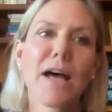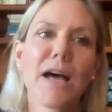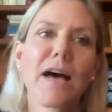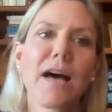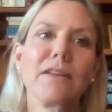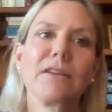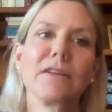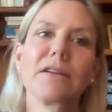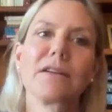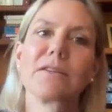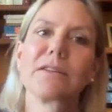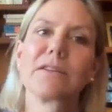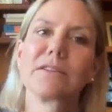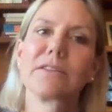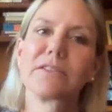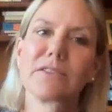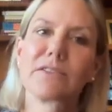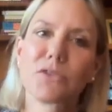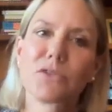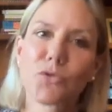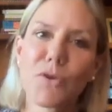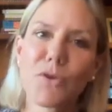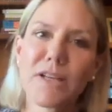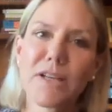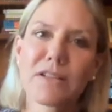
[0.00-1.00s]
under the
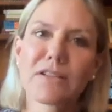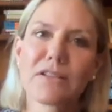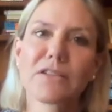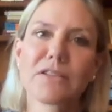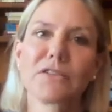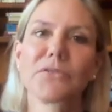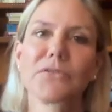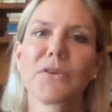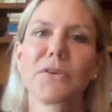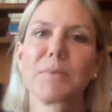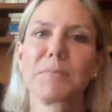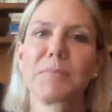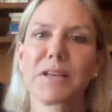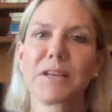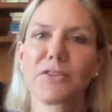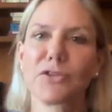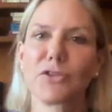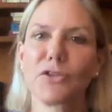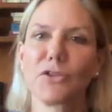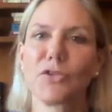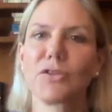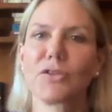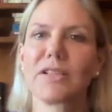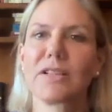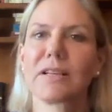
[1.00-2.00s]
strictest
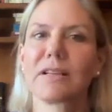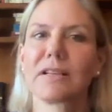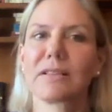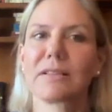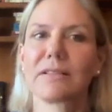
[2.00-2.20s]
pharmaceutical